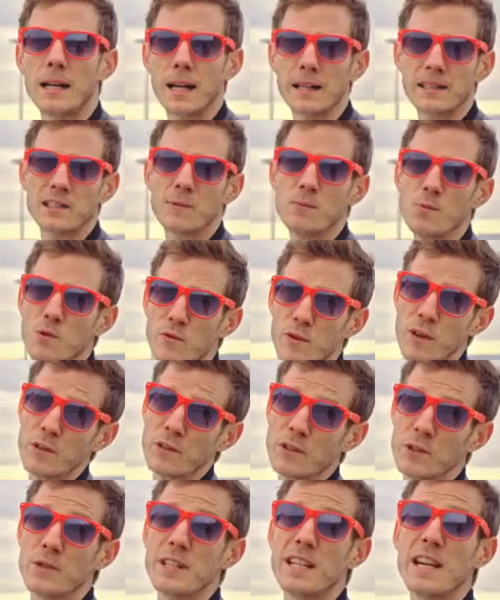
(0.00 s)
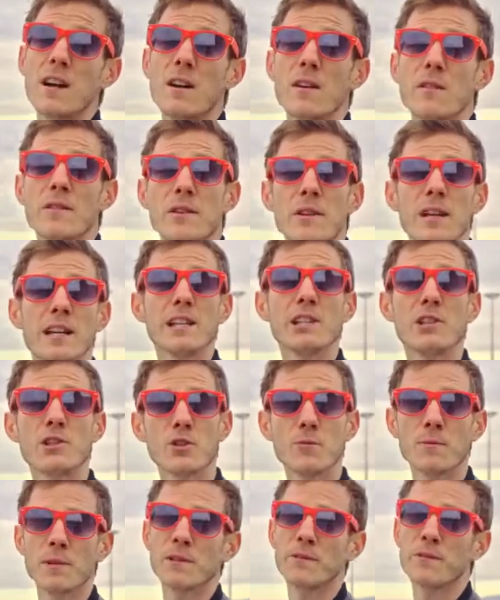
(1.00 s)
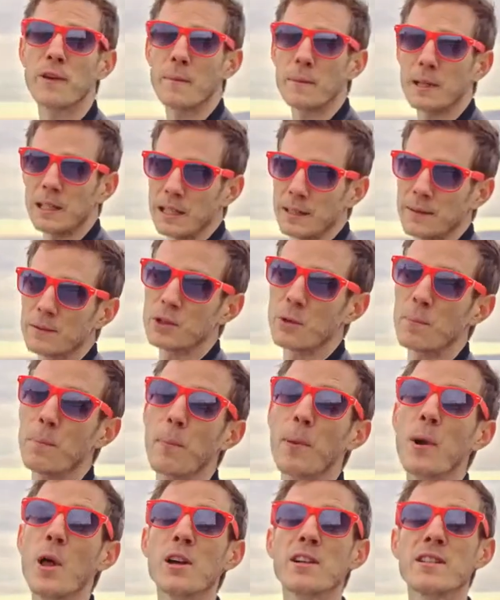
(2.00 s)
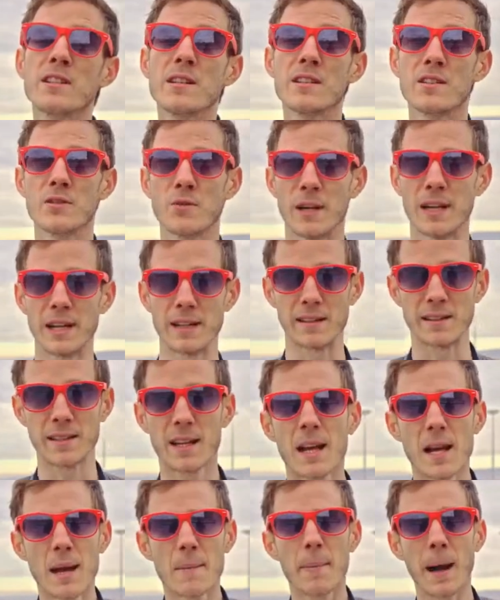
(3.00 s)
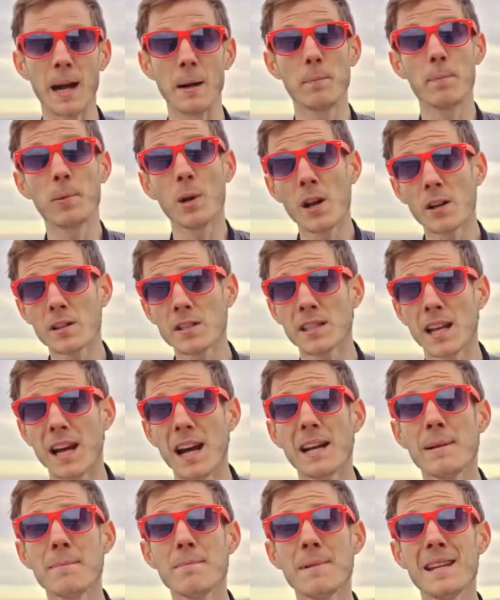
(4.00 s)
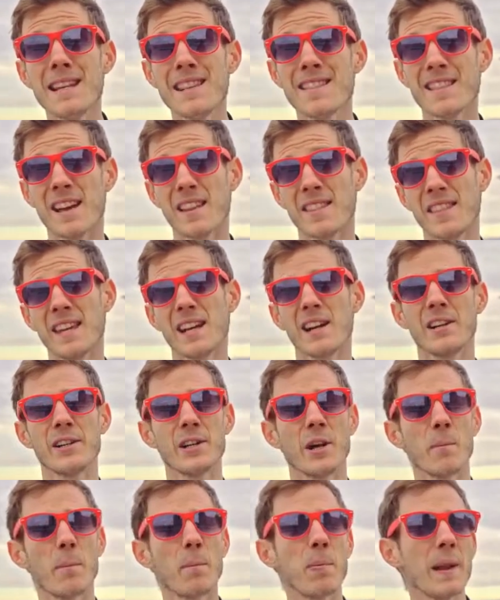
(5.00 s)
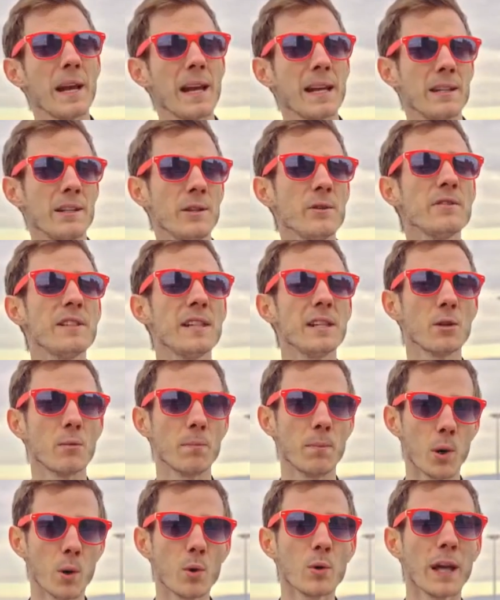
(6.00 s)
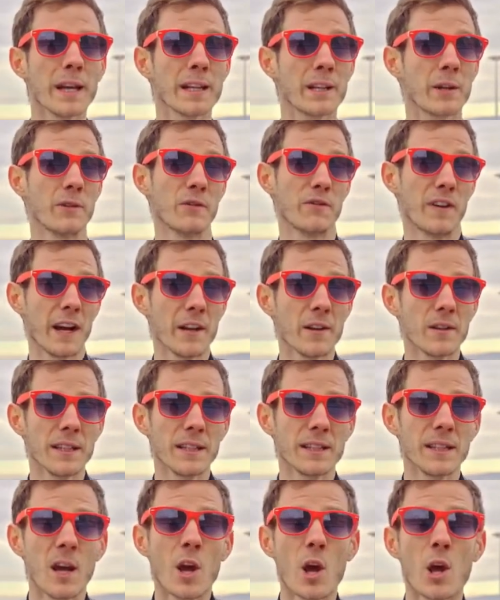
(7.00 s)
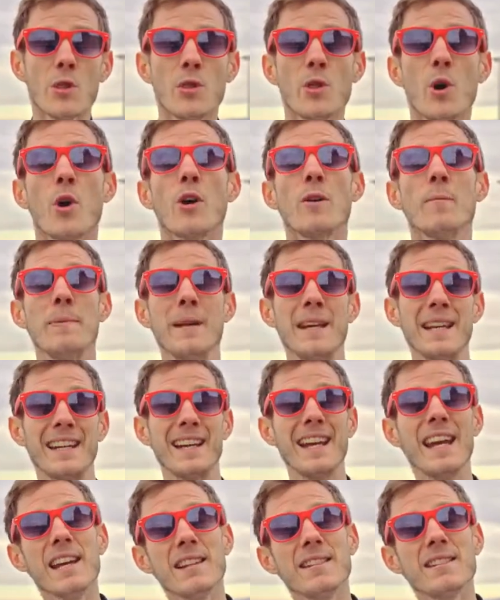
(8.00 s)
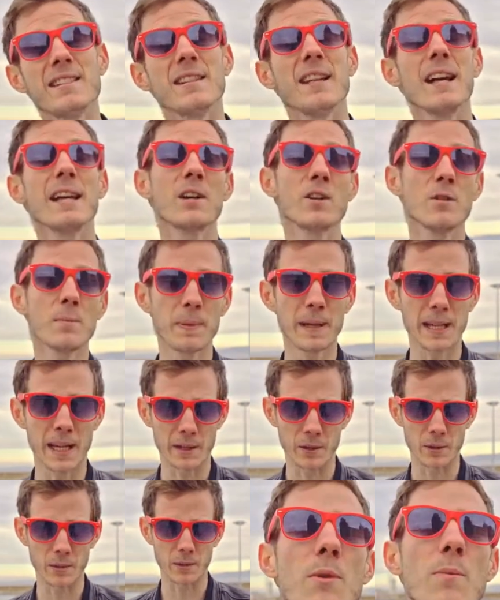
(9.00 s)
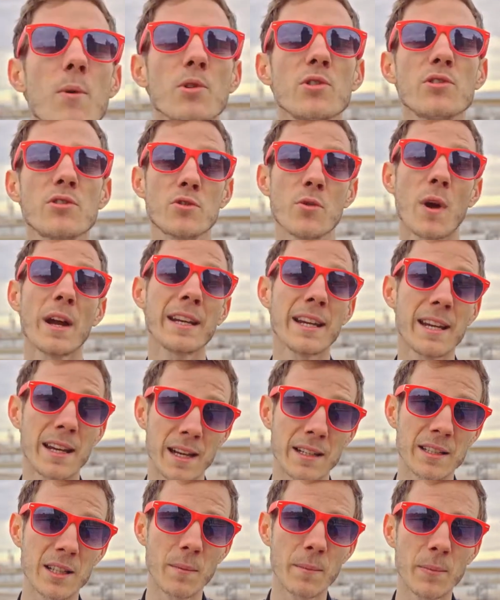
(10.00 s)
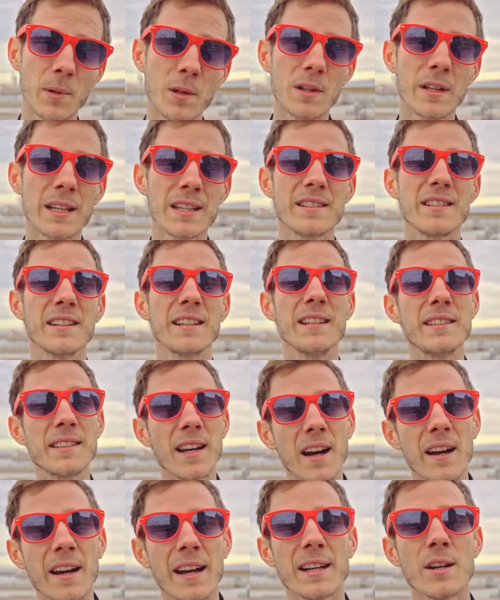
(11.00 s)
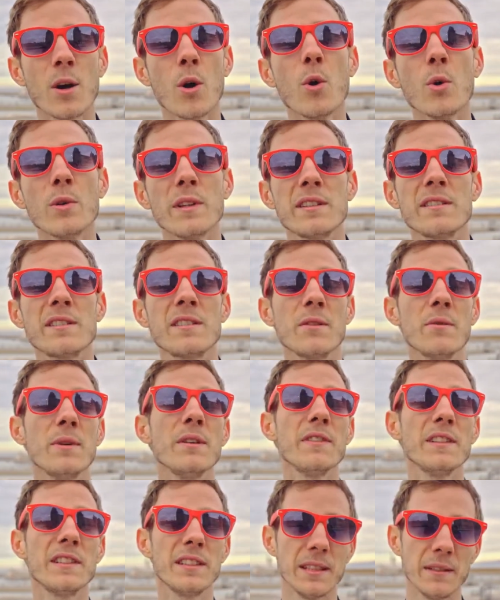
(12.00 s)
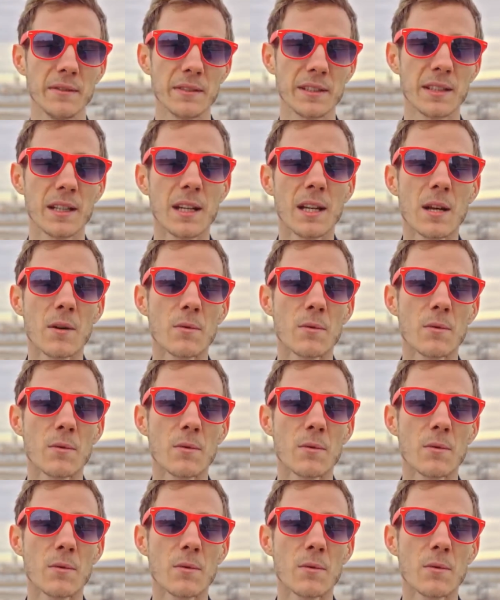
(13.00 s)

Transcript: Let's move on to the other instrument family, the plucked strings. By plucked, I mean that they are not played using a bow like on a violin, nor being hit like on a piano. The most striking example is the guitar and all its derivatives.